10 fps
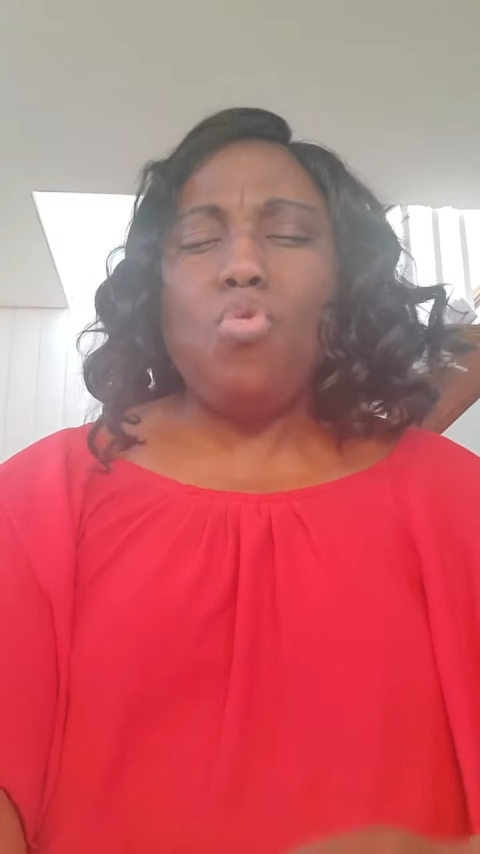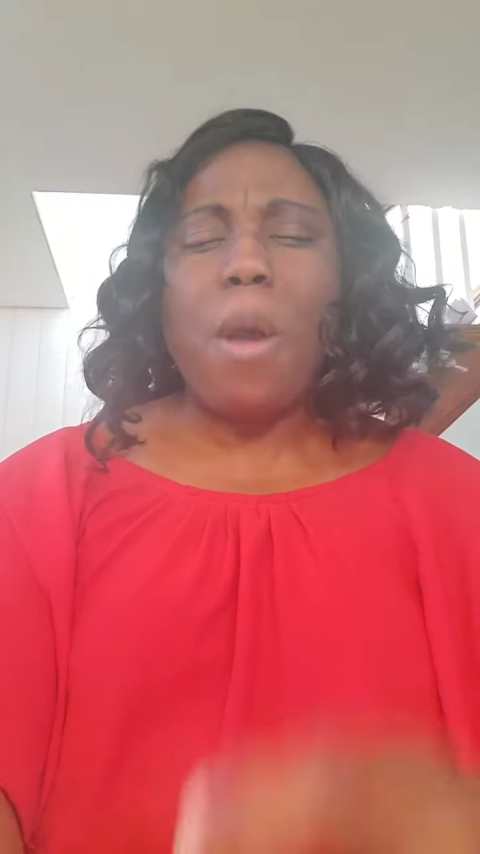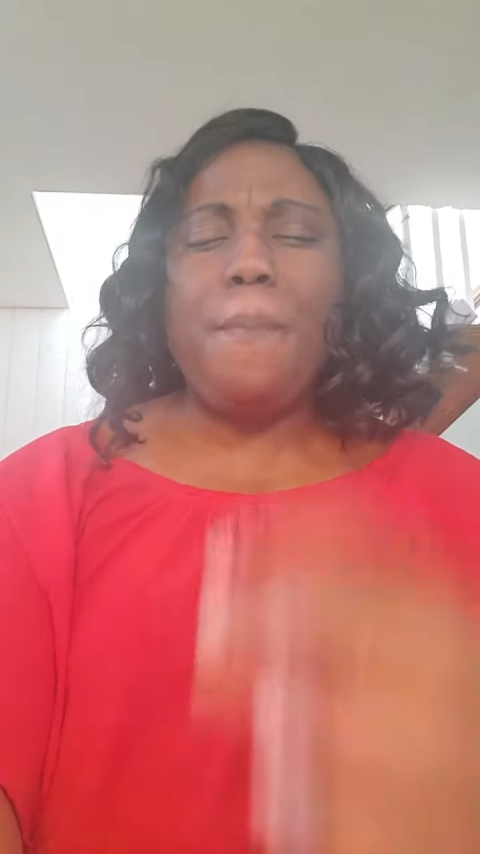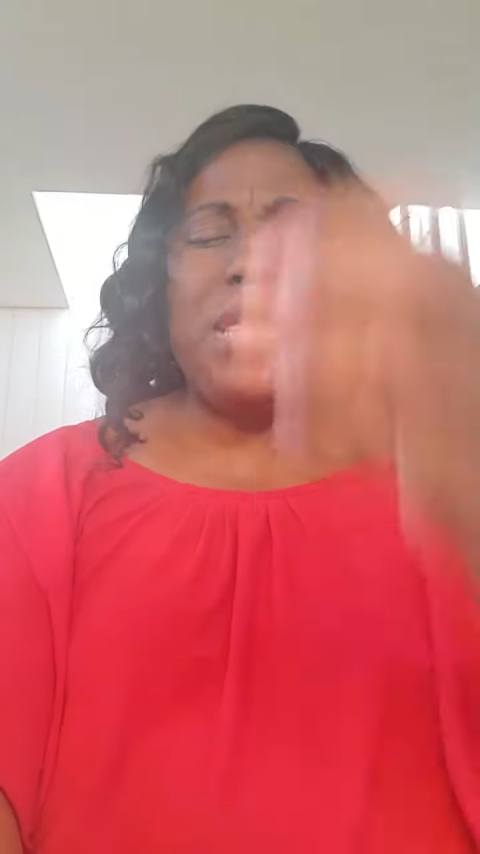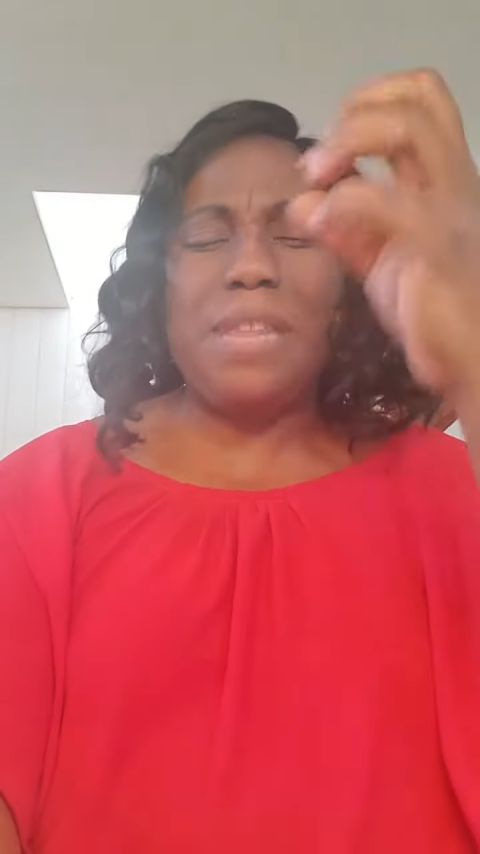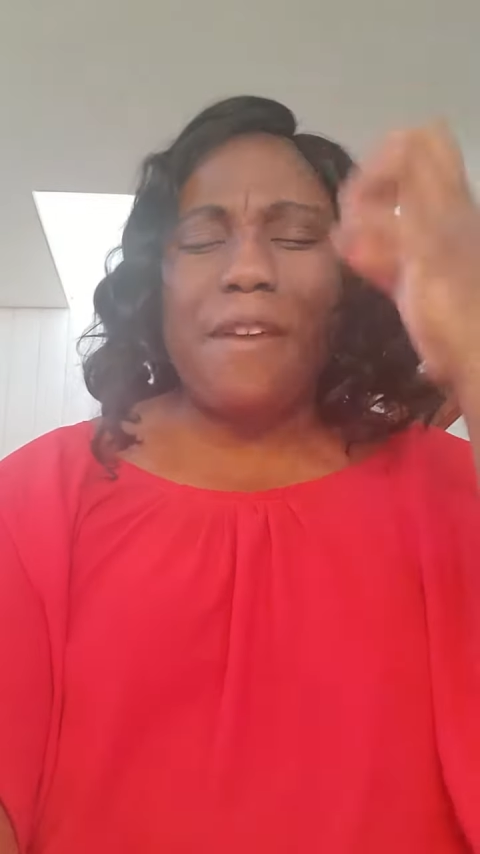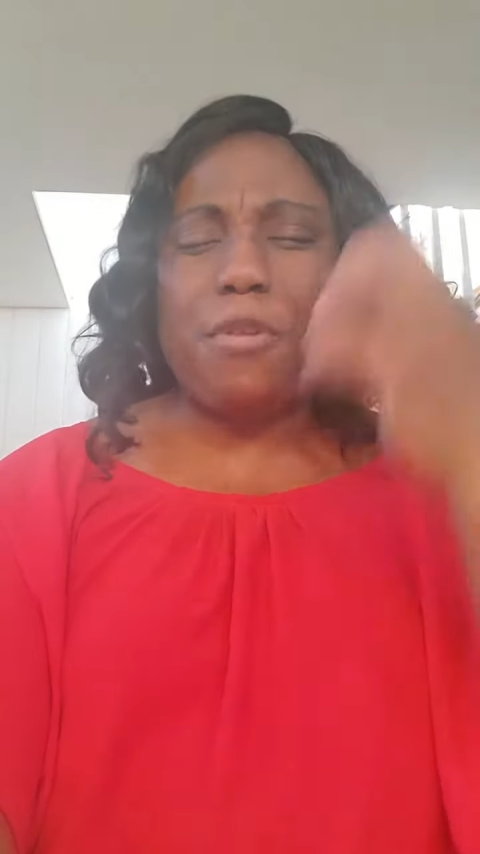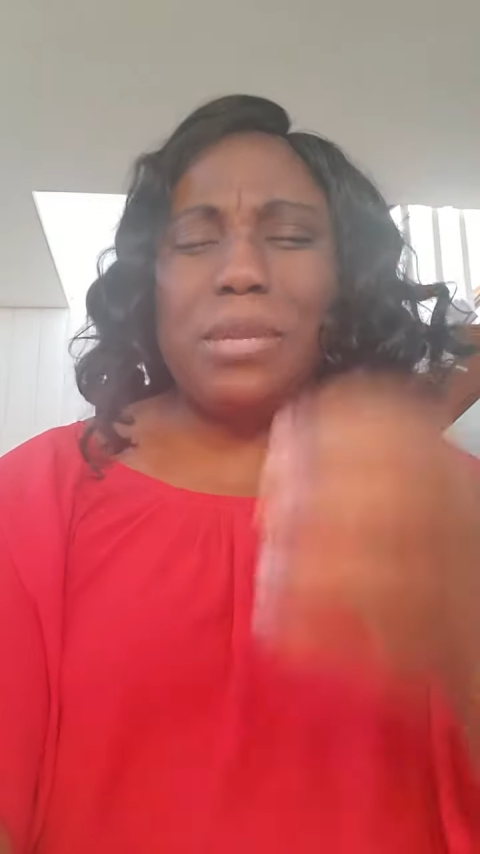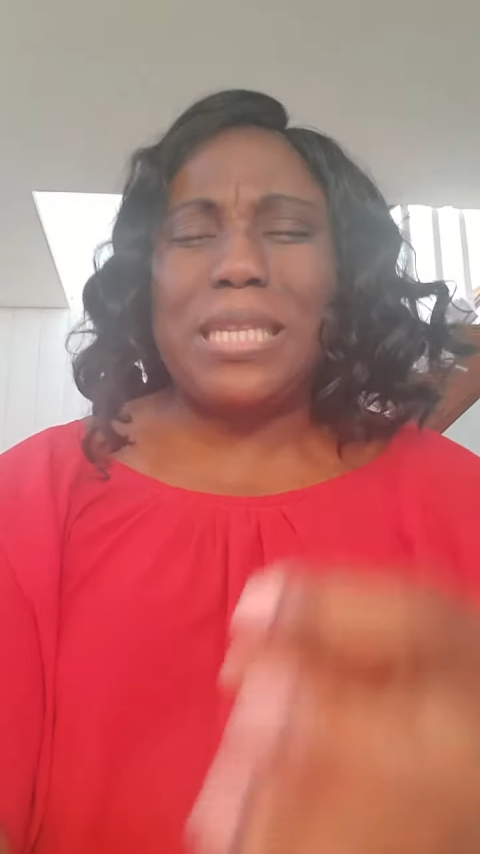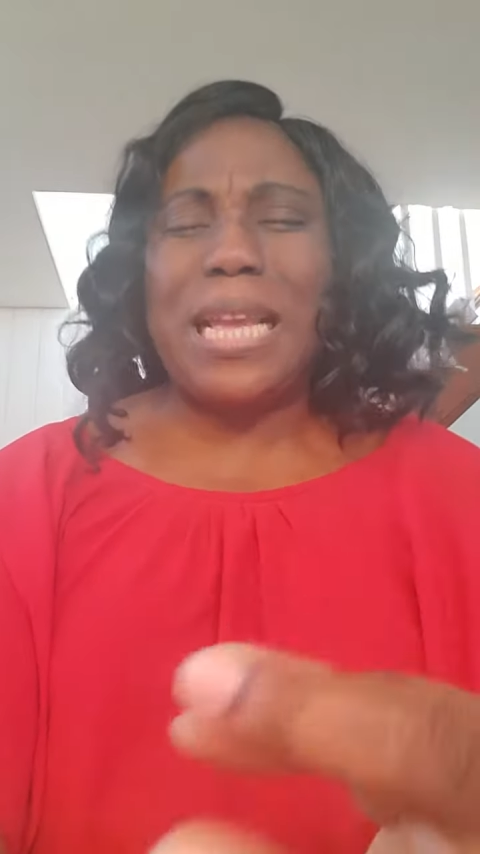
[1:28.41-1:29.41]
You are being delivered
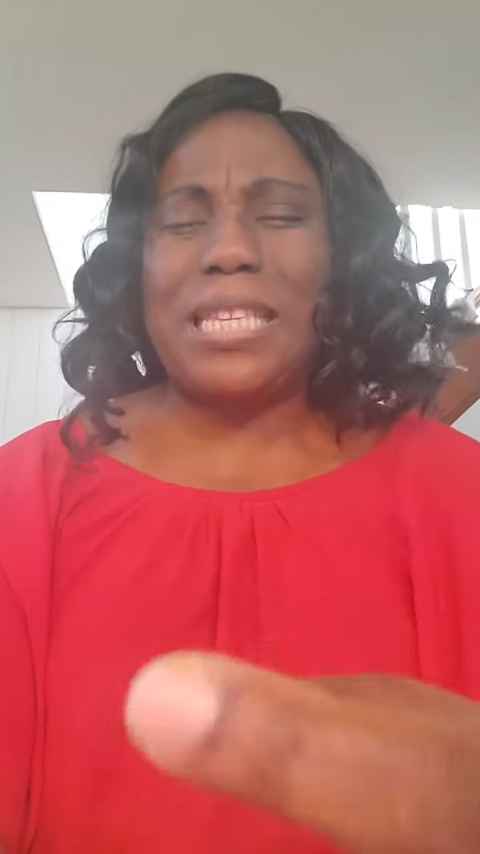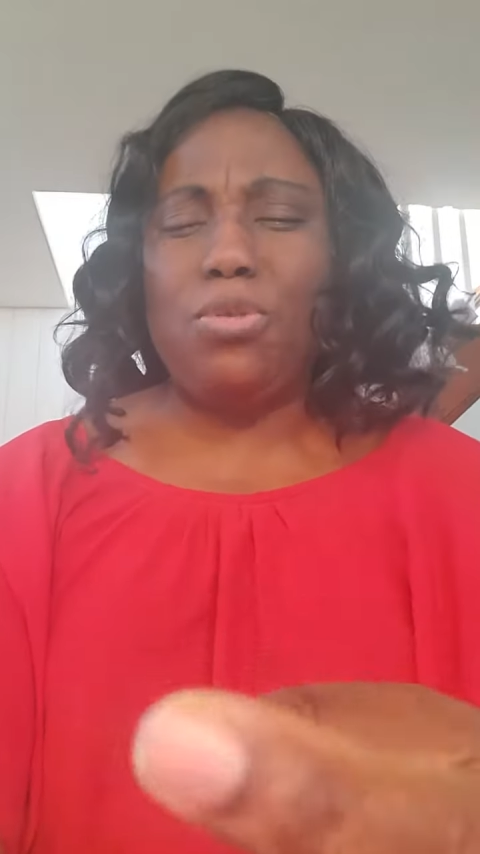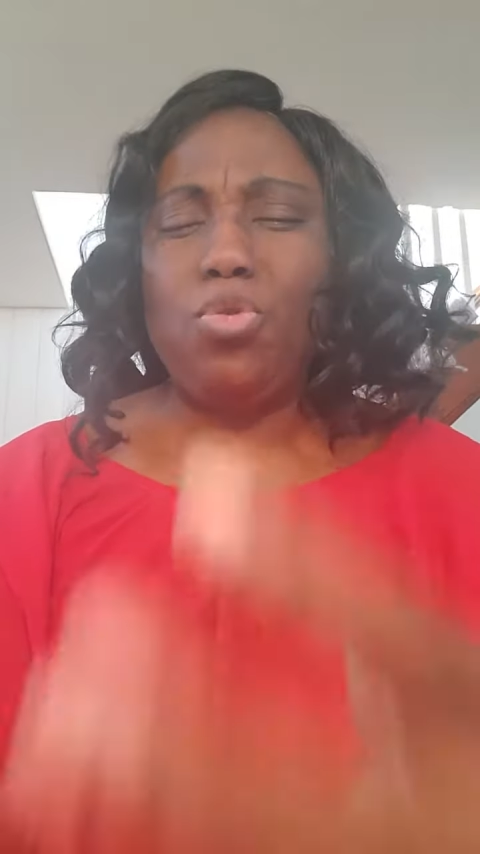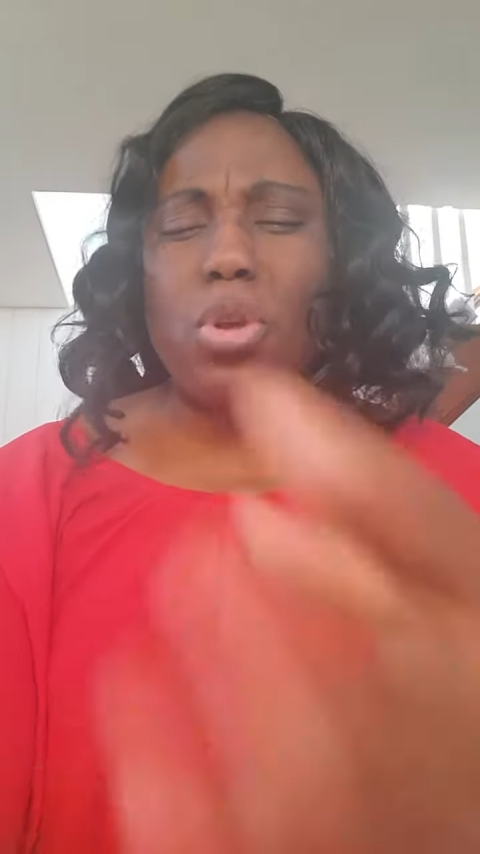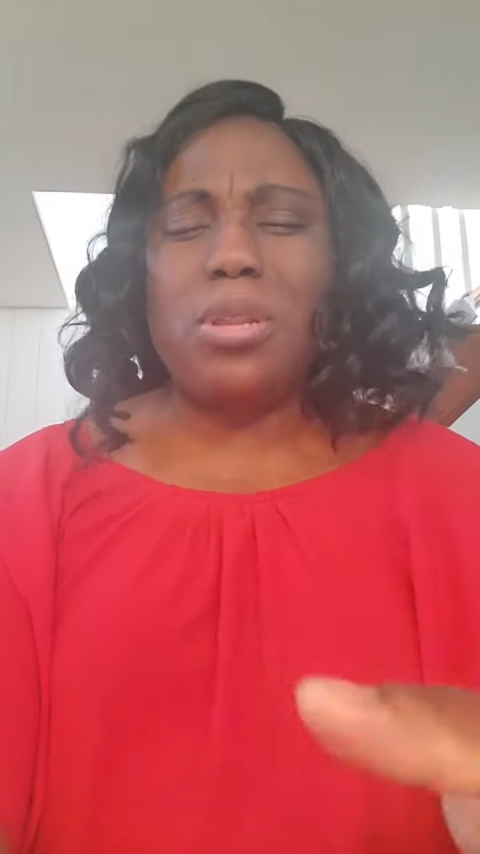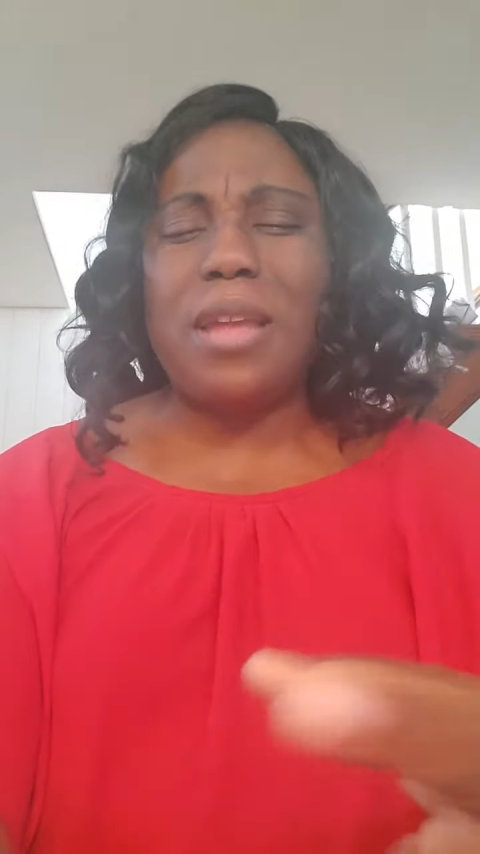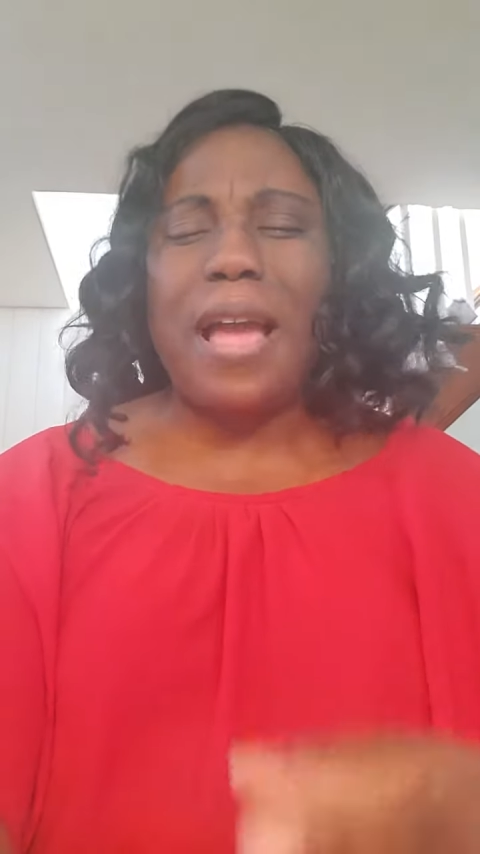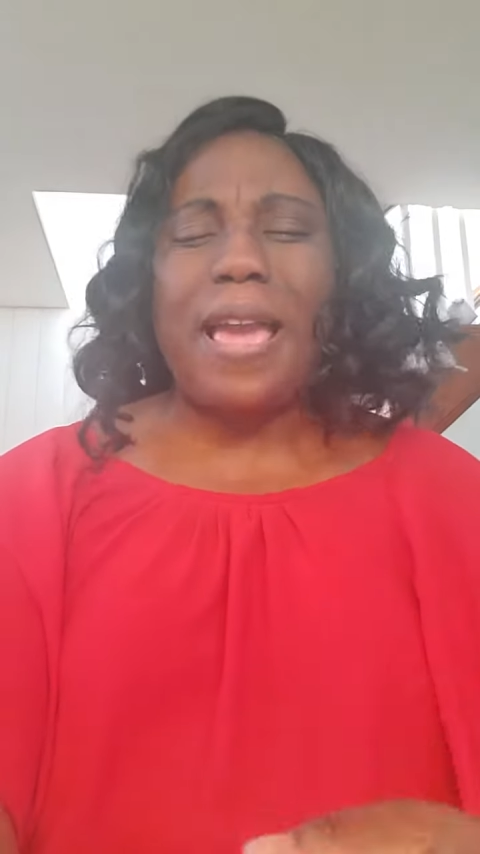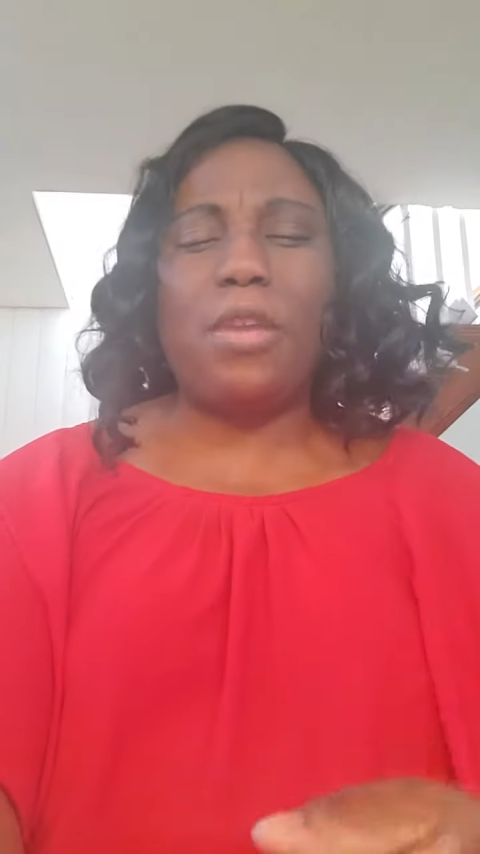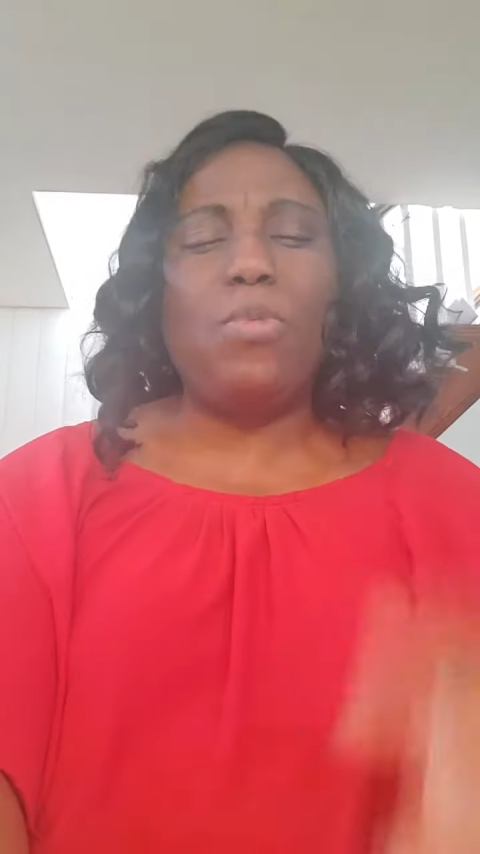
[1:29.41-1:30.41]
from death. You will not die.